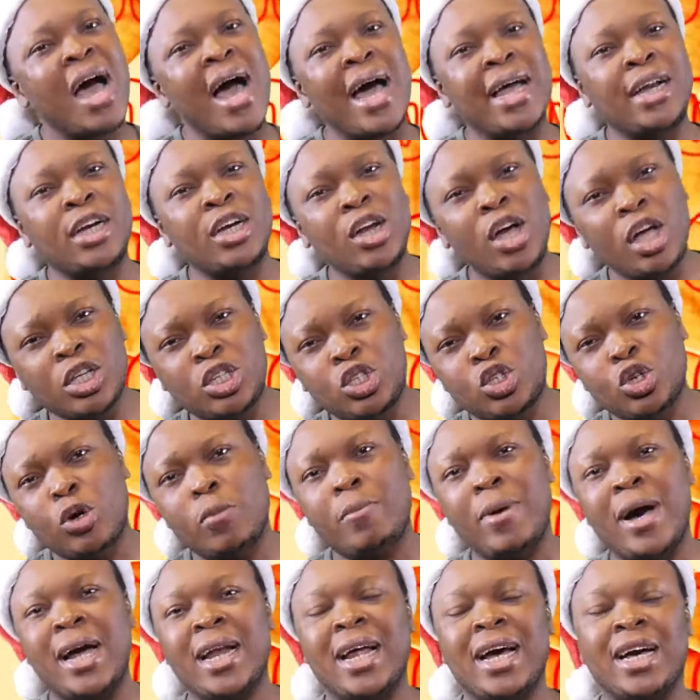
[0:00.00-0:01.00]
and not so
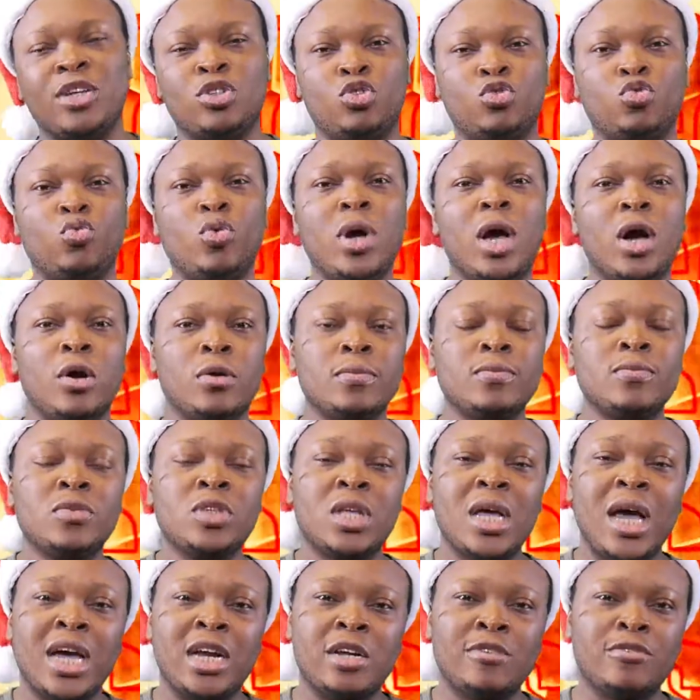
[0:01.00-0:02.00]
bad as well.
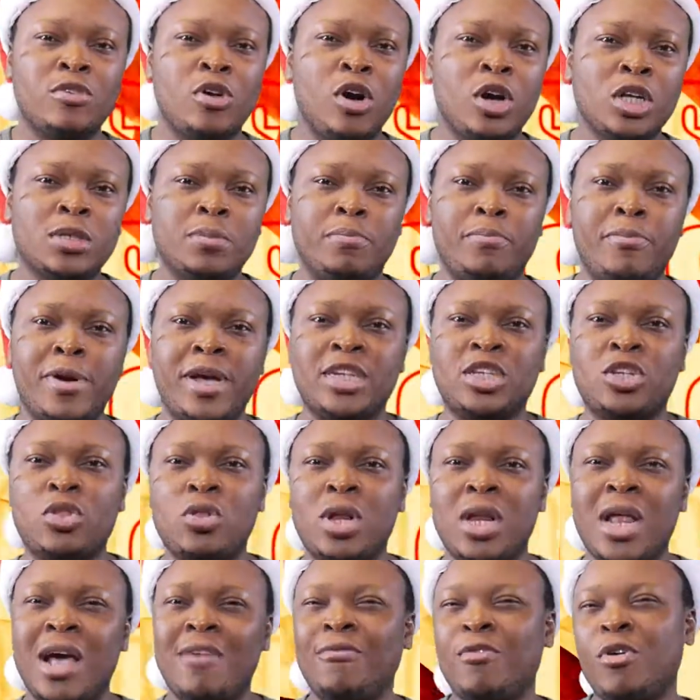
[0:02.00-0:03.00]
And of course
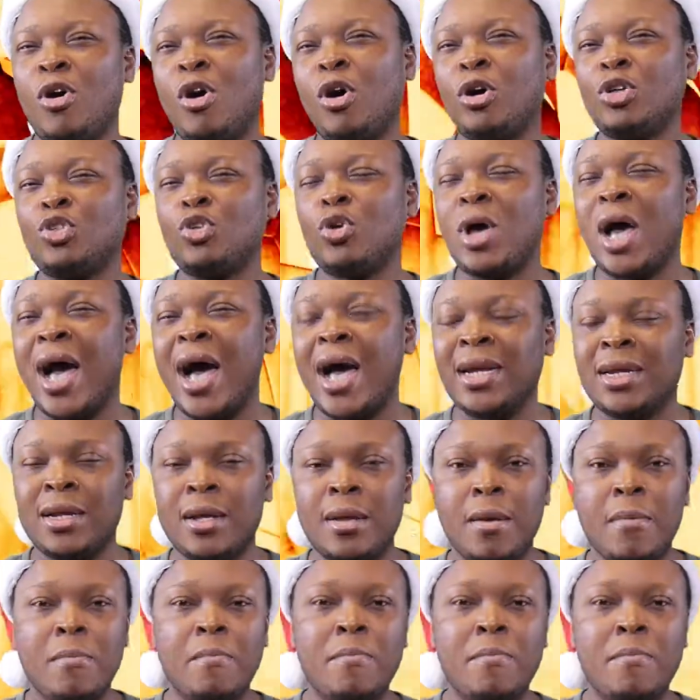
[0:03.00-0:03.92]
Barcelona have also had